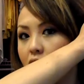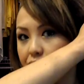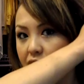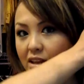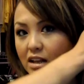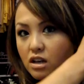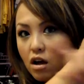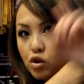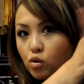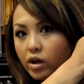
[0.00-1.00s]
then that's how
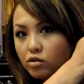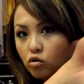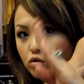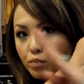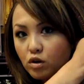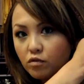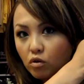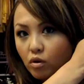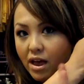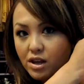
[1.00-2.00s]
you'll get those
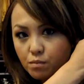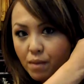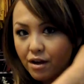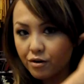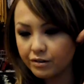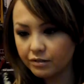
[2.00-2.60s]
beautiful S pattern.